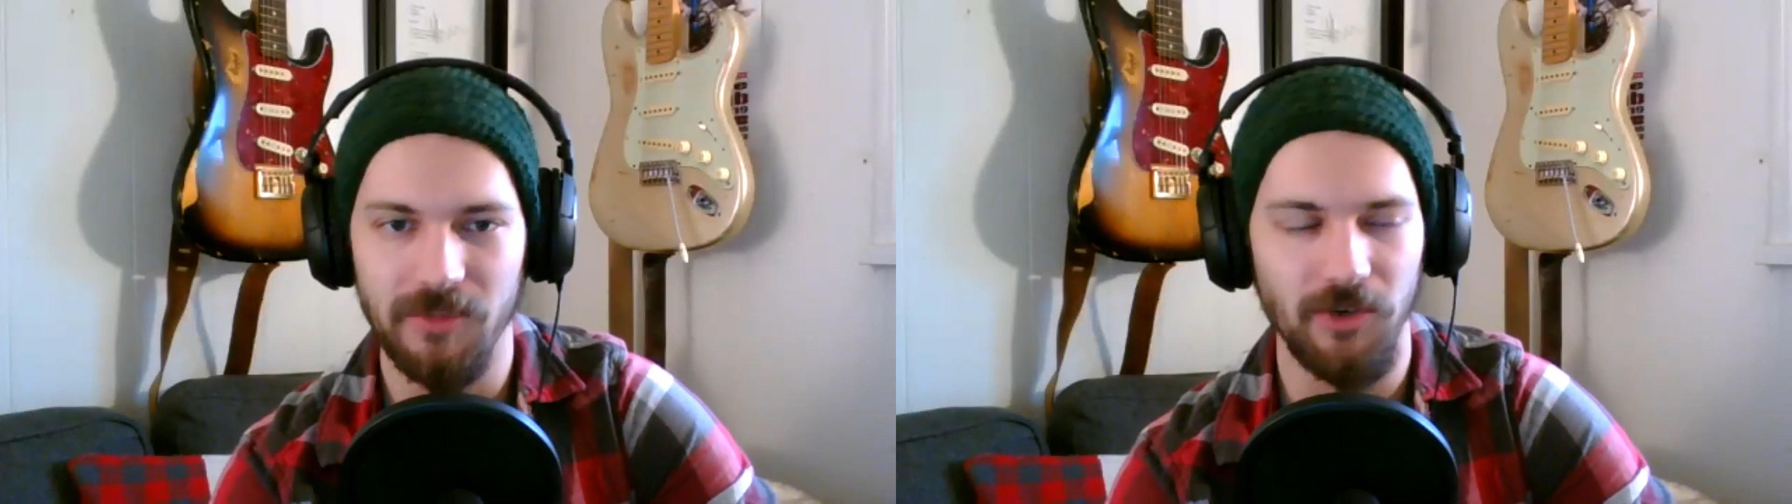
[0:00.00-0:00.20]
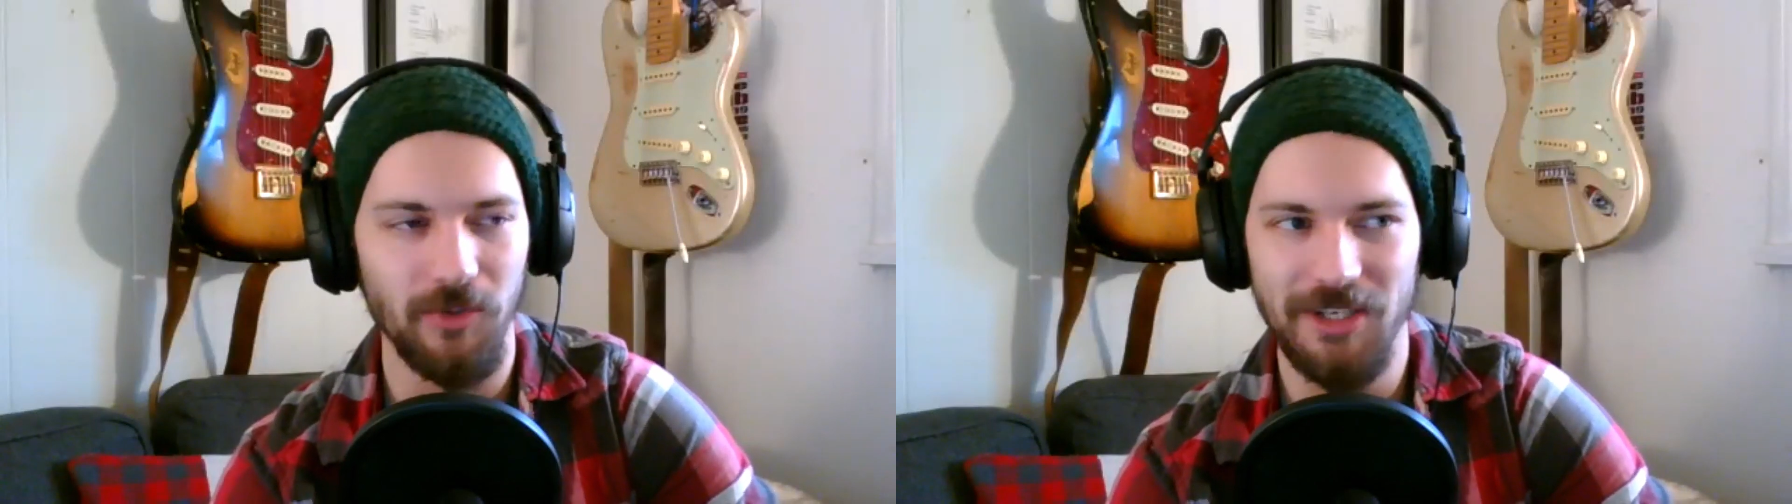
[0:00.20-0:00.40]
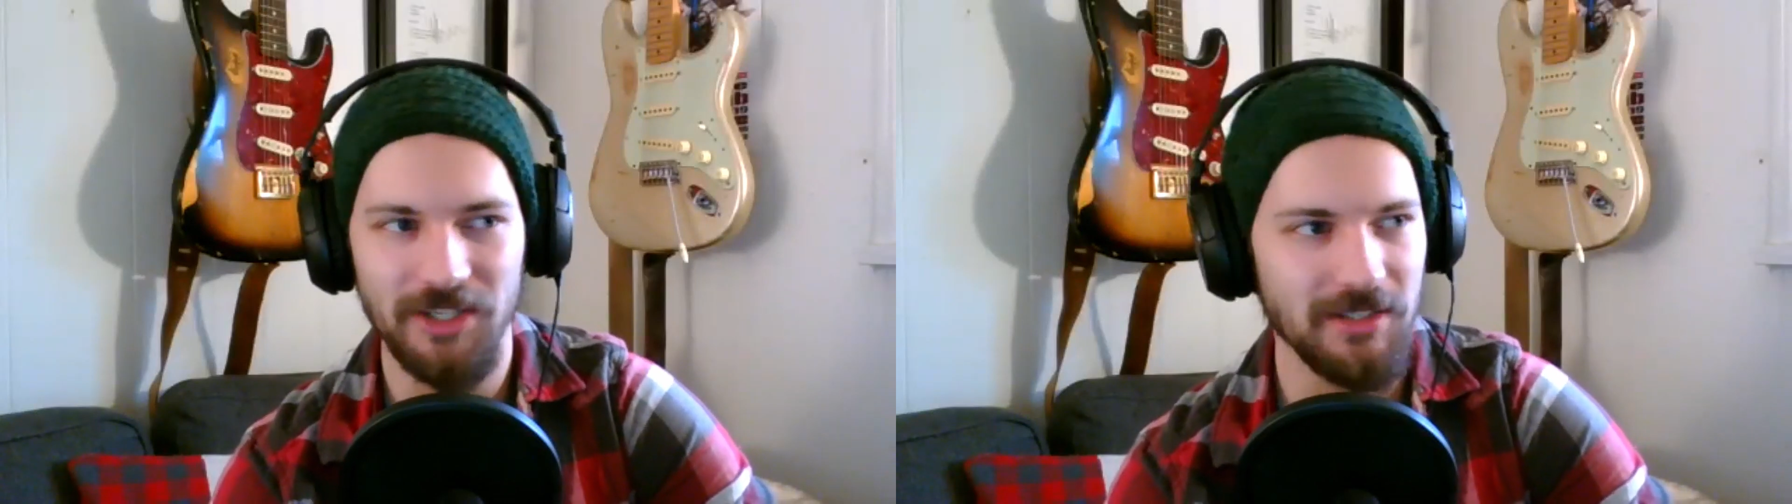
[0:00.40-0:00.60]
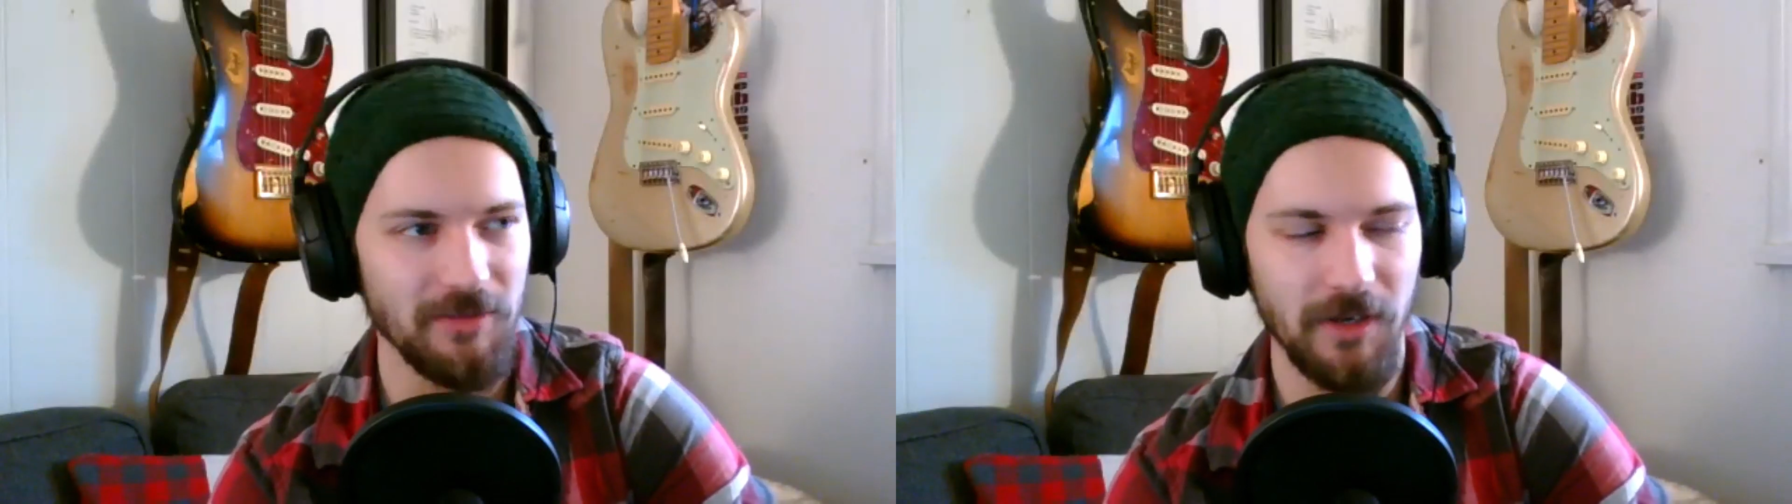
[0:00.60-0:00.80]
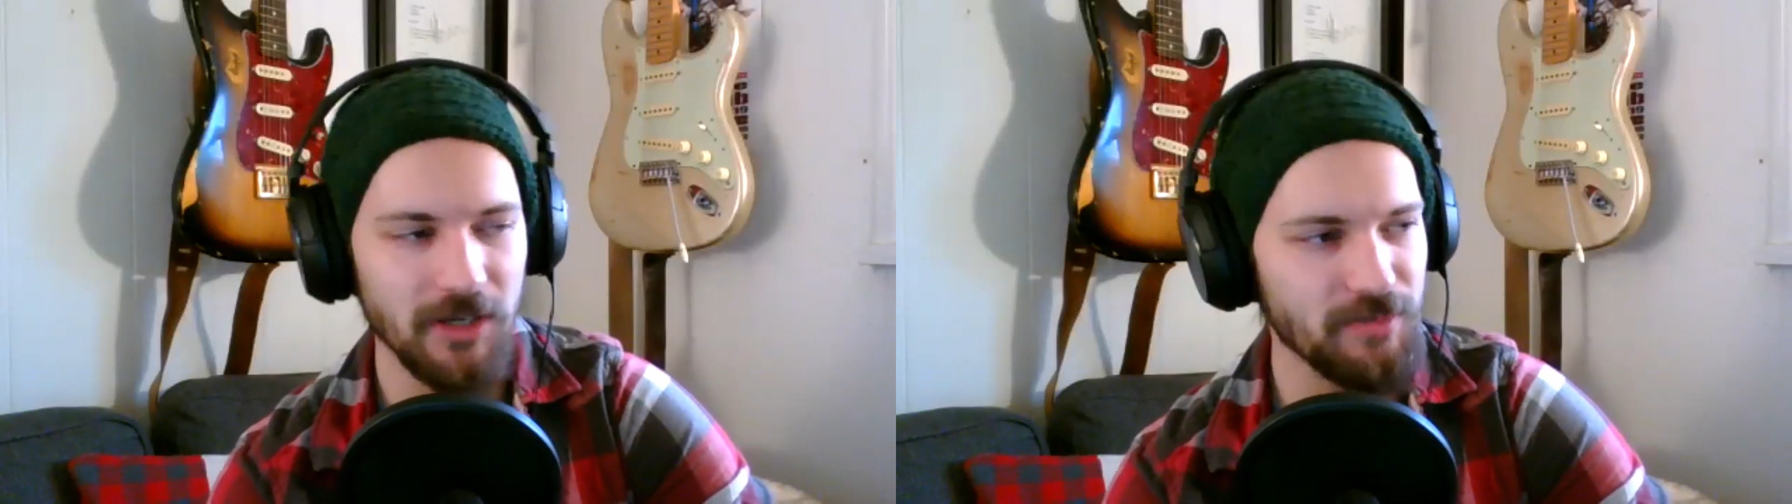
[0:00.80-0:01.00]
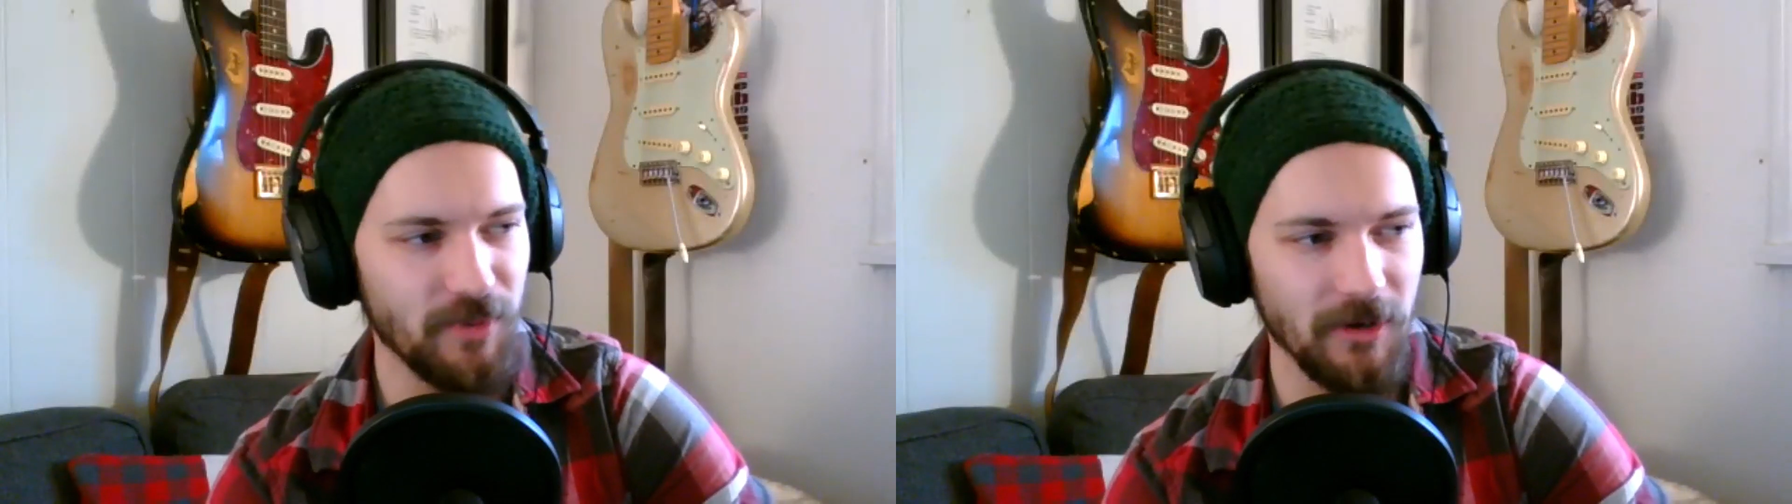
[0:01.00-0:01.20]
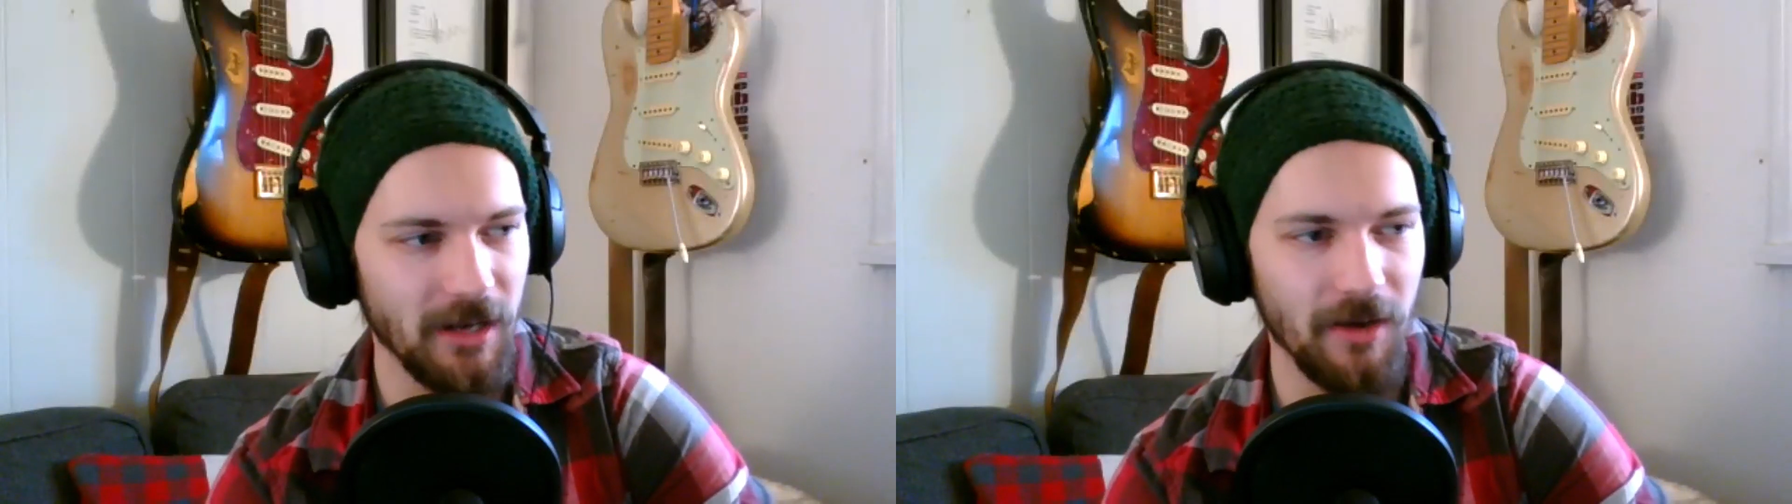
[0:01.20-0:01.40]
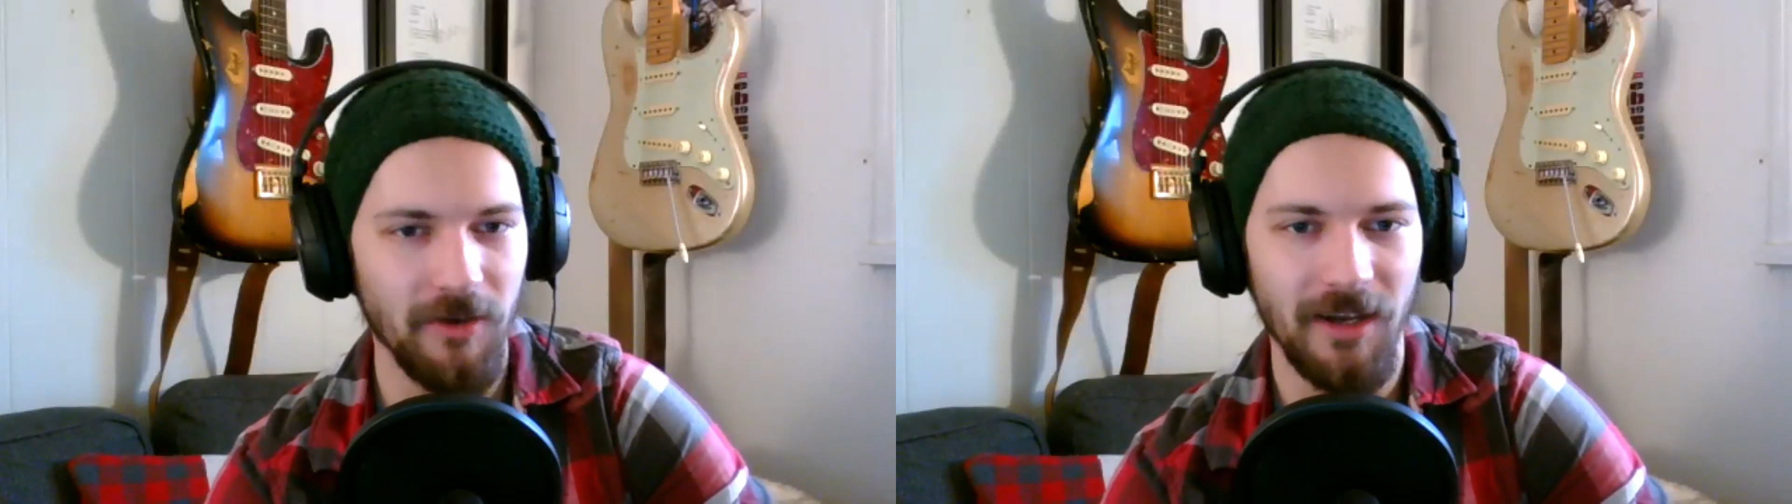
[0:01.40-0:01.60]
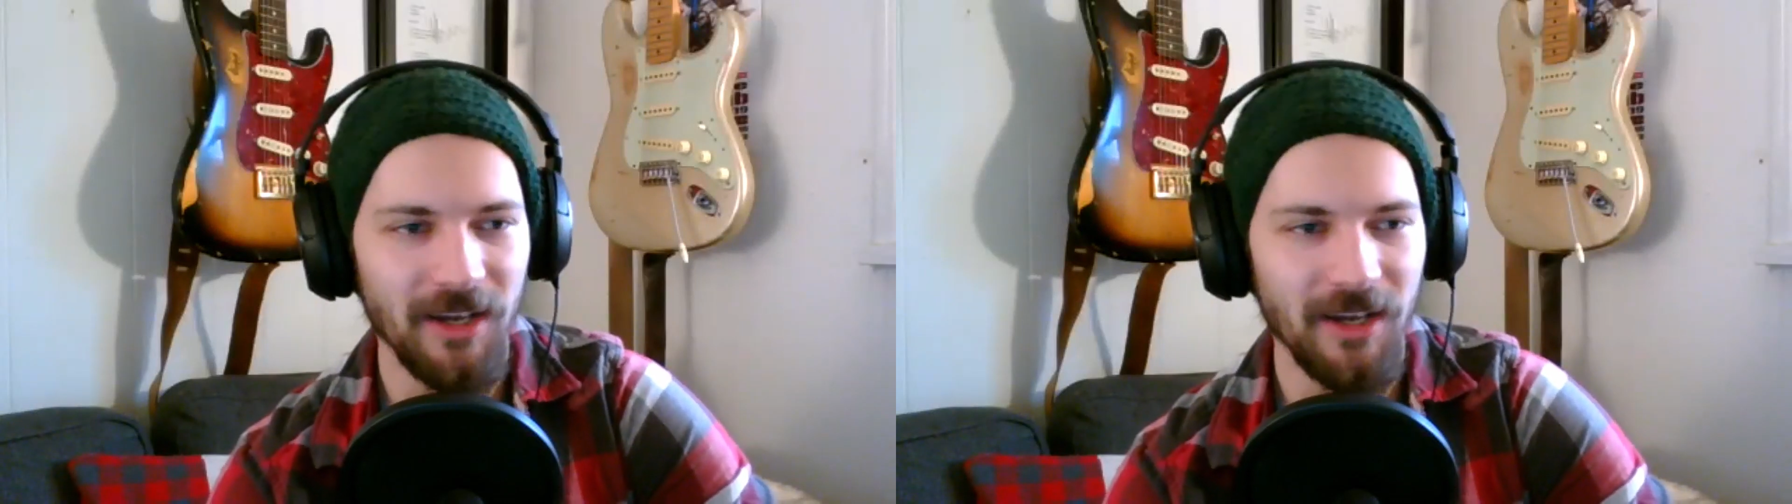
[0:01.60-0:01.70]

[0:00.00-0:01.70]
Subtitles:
So we just put it out.